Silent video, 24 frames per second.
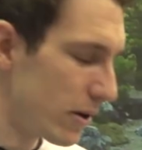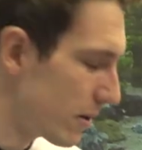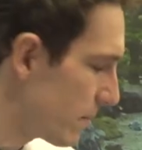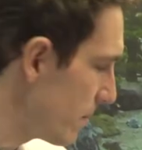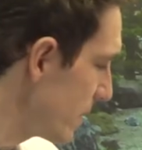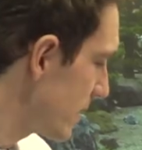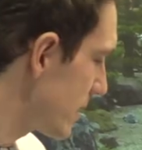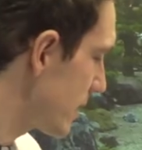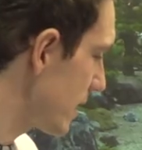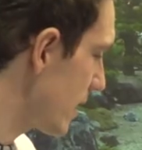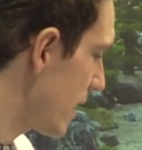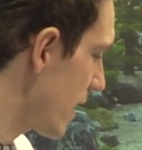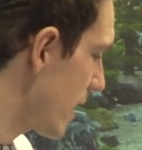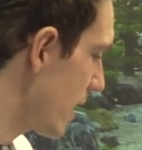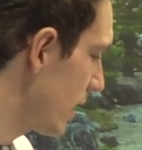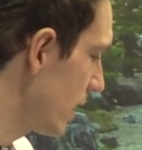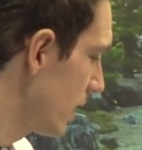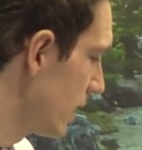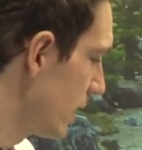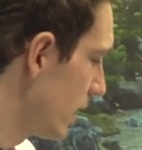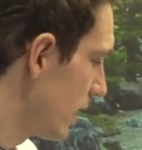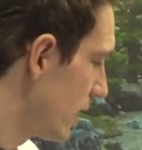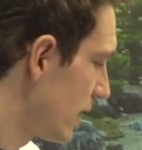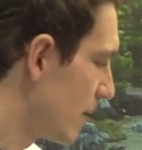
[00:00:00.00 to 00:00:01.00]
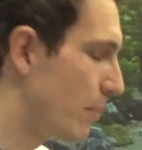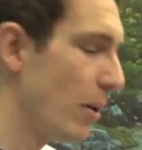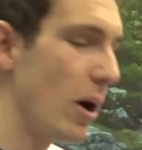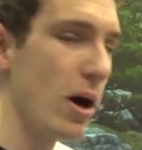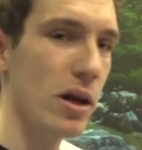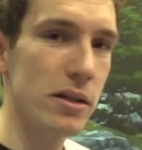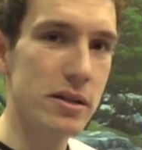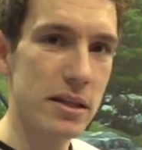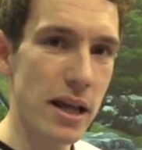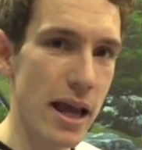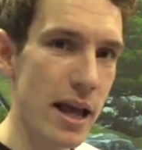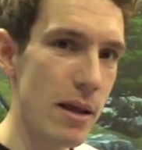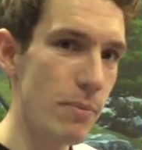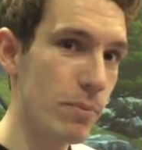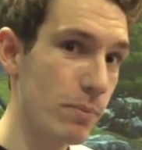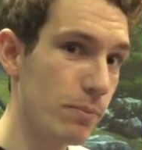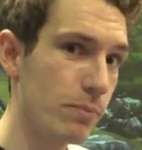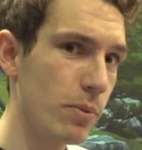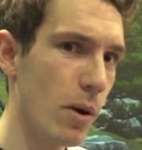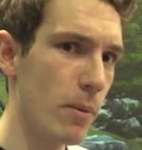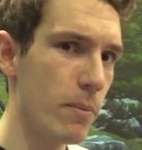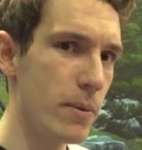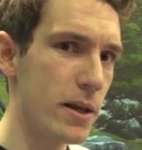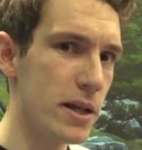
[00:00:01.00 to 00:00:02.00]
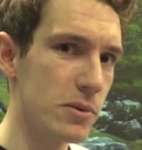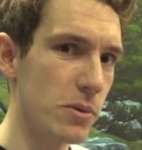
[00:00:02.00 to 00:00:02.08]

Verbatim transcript: And admittedly, the bar tape probably